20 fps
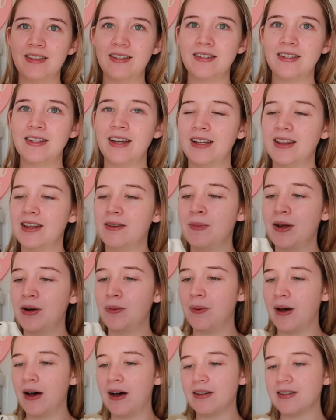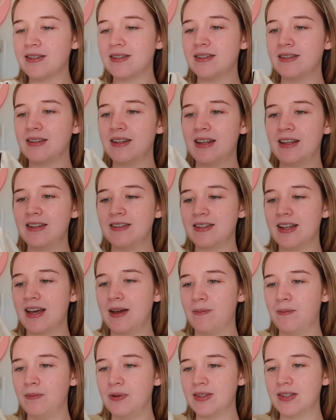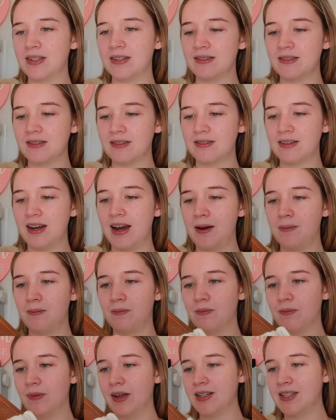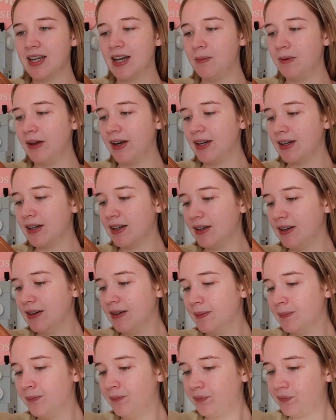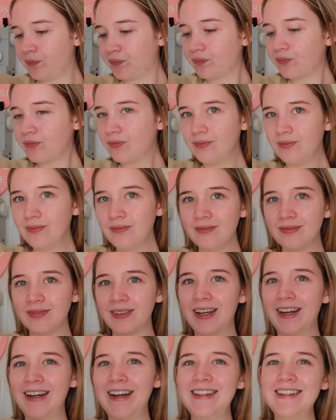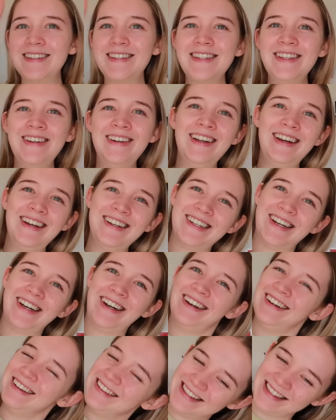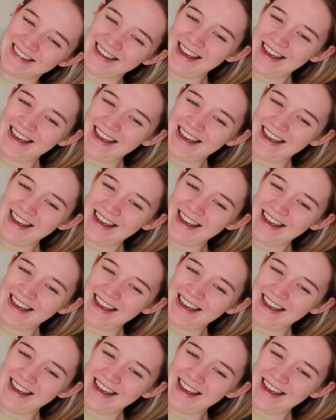into like the metal parts is their business name, like Teddy Blake. Okay, this is the one I chose.